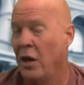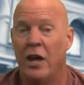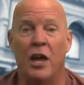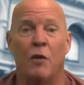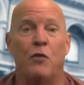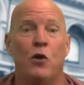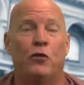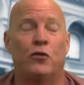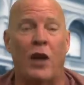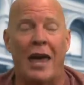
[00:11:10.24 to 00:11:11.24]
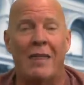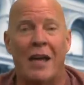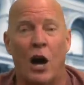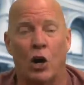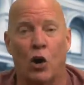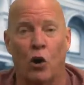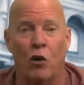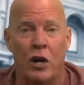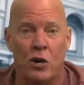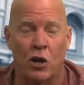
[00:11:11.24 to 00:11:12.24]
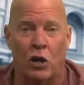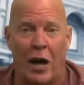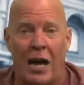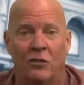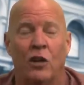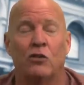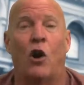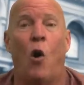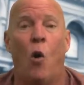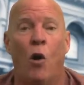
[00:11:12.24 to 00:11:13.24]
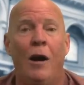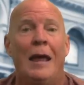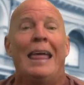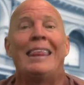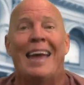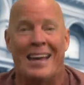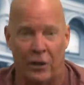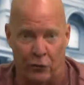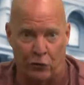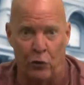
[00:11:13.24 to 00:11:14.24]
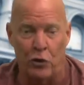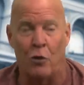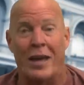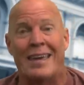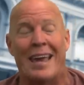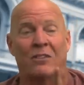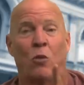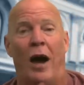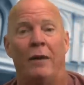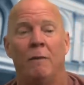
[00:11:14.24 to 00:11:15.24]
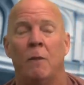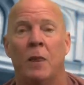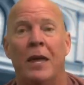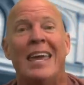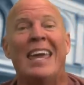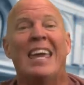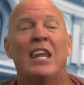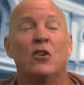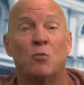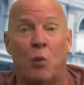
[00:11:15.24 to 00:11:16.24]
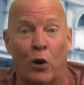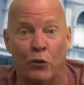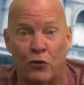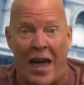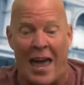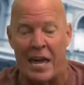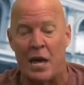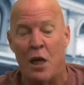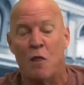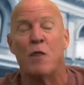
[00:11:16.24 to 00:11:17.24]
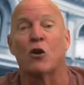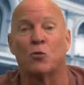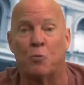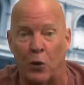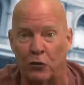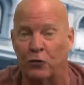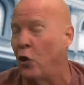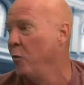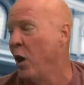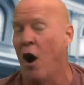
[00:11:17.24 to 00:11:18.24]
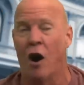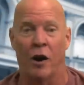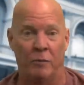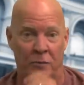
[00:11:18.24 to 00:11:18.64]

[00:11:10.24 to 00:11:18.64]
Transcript: If you say that a girl in your class is a whore, they can sue you. And guess what? It is per se. There's presumed harm.